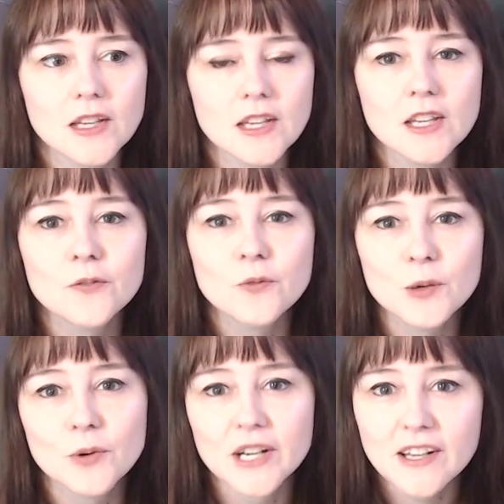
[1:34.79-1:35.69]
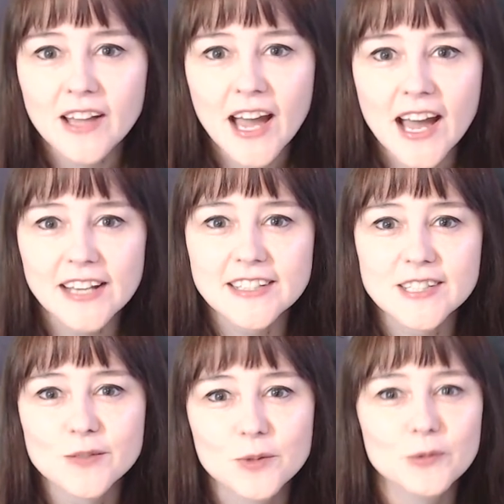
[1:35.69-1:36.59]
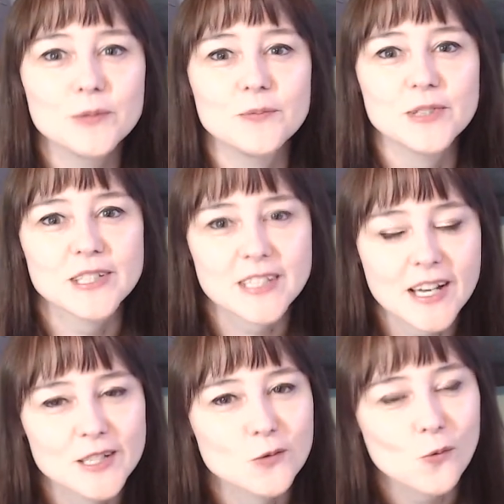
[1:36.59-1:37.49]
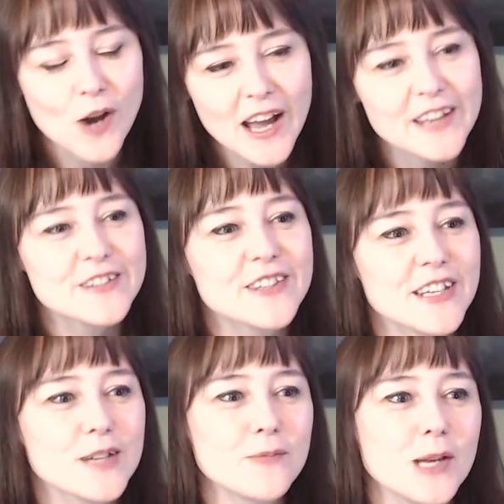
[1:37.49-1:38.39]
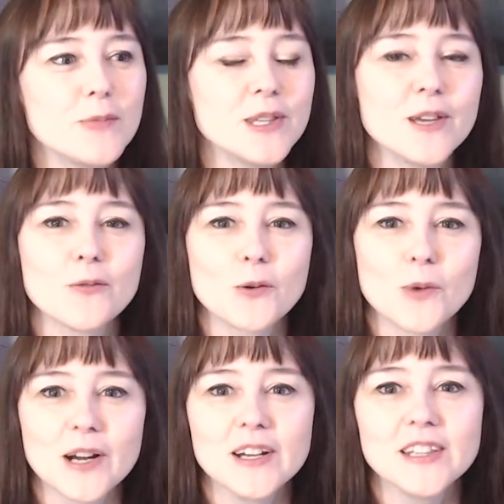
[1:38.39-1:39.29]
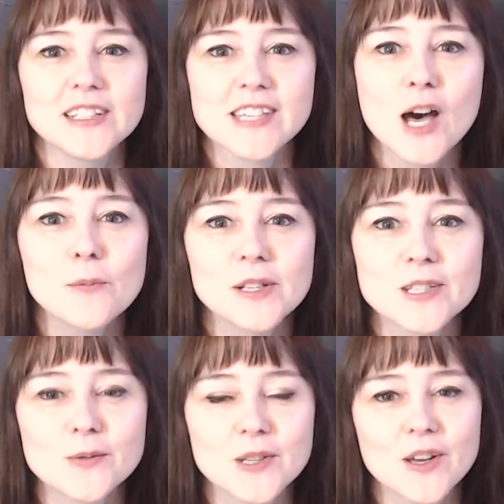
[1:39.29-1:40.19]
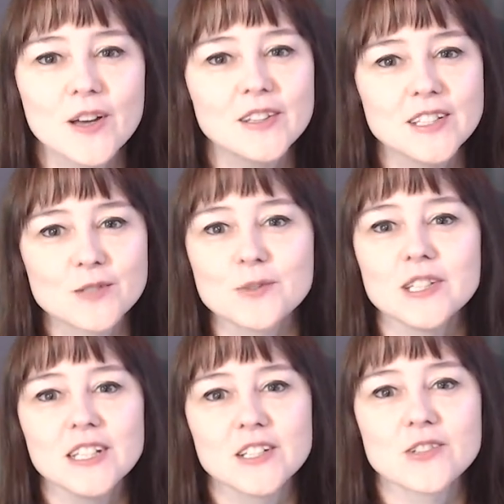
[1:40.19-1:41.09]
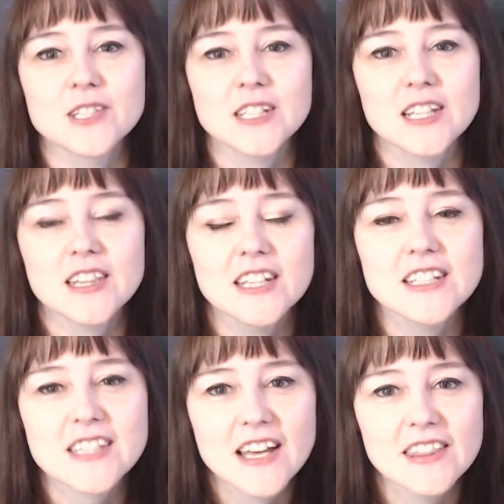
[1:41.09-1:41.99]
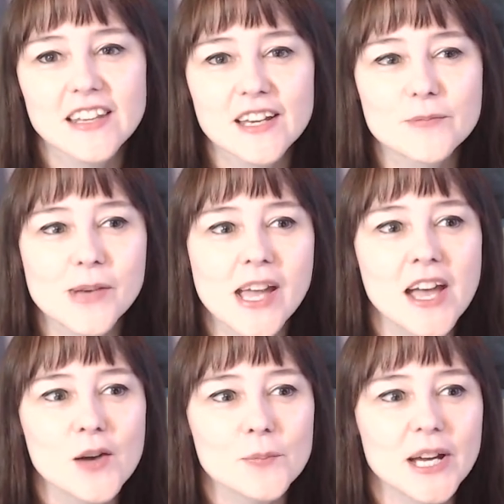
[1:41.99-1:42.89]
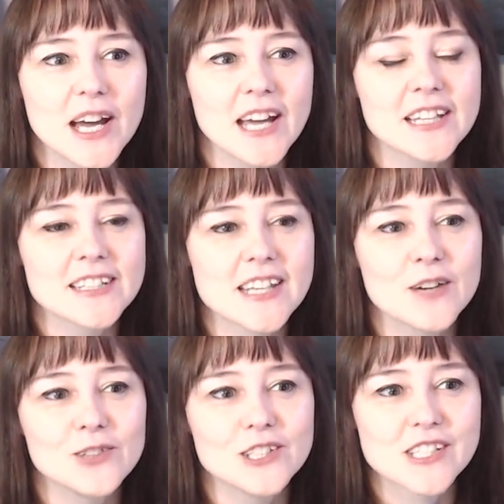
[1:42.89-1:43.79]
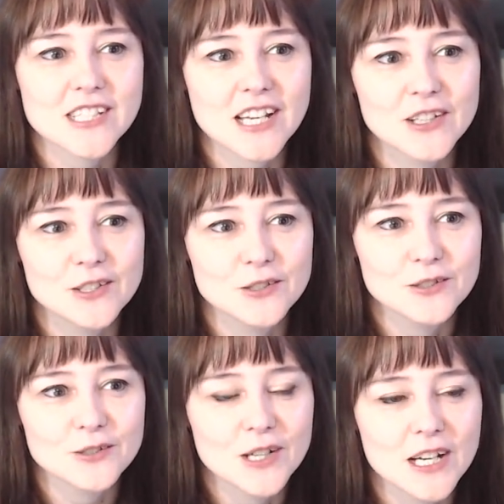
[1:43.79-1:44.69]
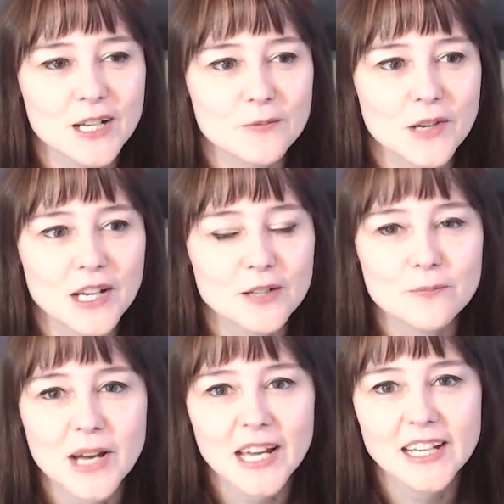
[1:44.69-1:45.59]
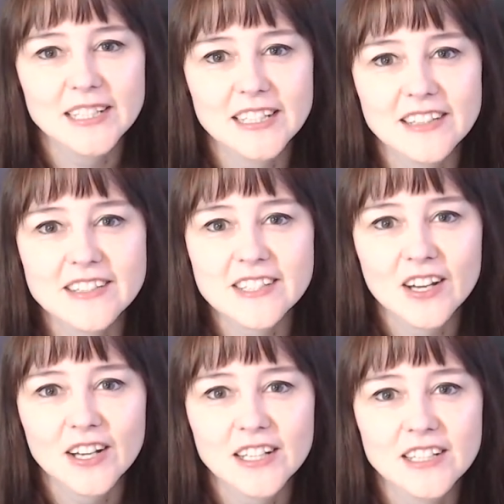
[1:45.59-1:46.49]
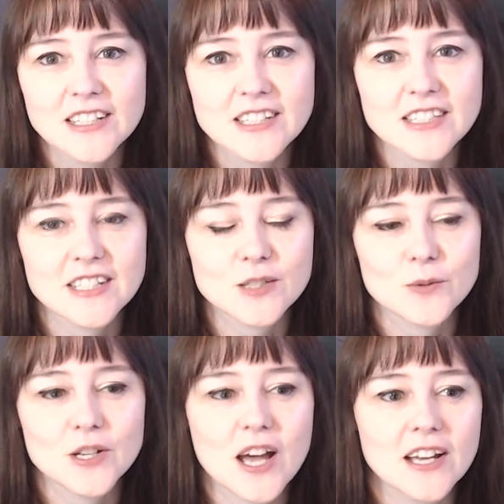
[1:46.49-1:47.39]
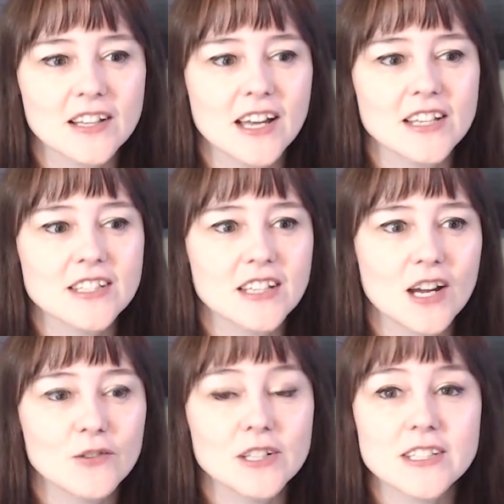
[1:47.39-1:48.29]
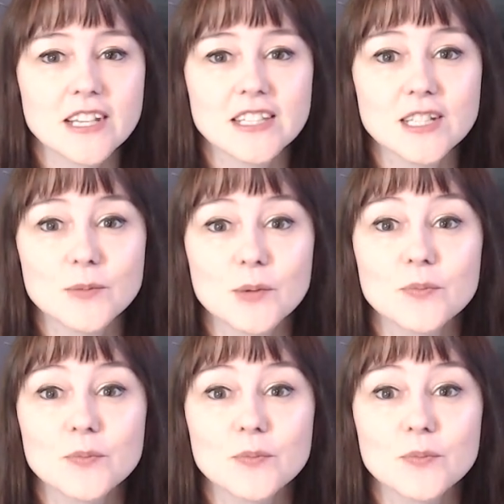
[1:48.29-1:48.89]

if we were in class, we would discuss why you think maybe they were wearing these helmets with all these really interesting things on them. But I guess I will just tell you um, kind of my ideas on it since we're not in class and can't really discuss it. But